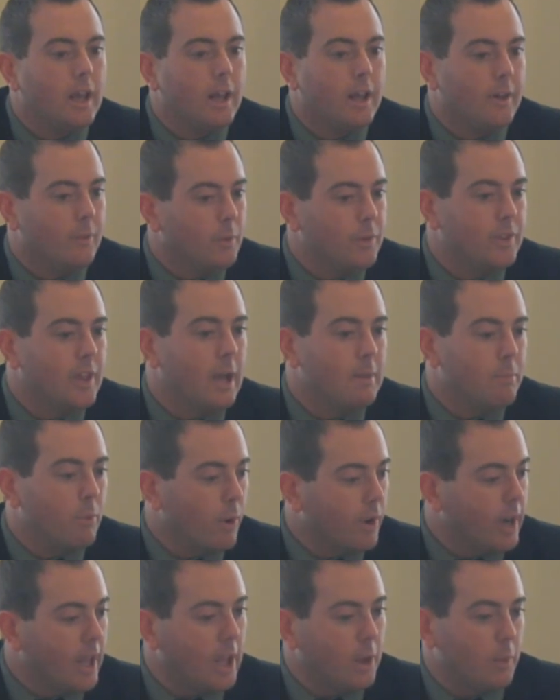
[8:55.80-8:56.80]
And with
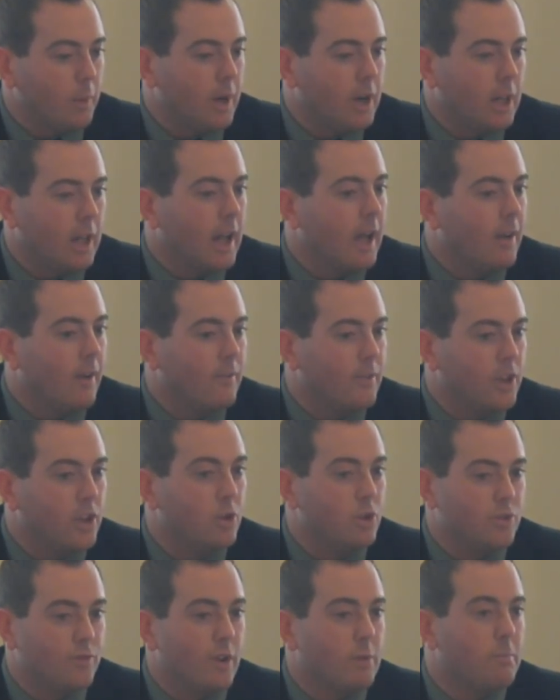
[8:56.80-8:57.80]
9.8, we don't have the
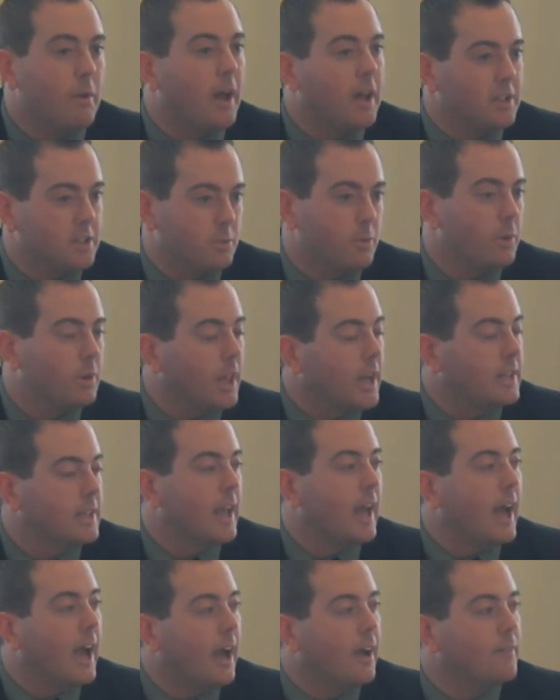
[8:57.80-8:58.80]
huge fund balance that we'd
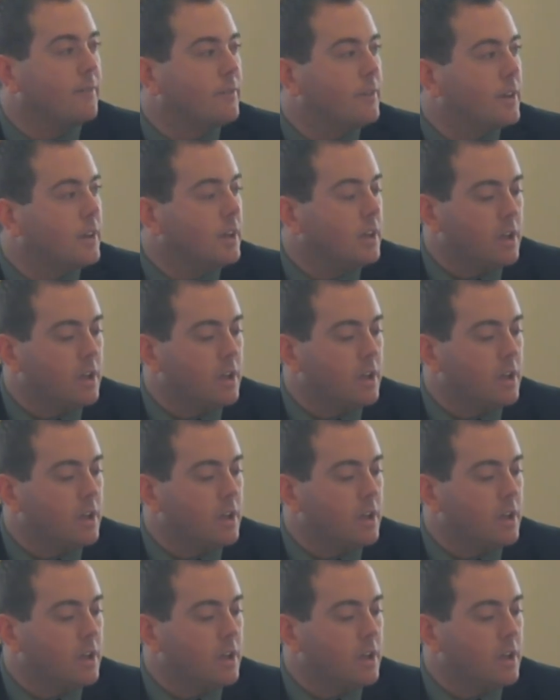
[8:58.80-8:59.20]
like to have.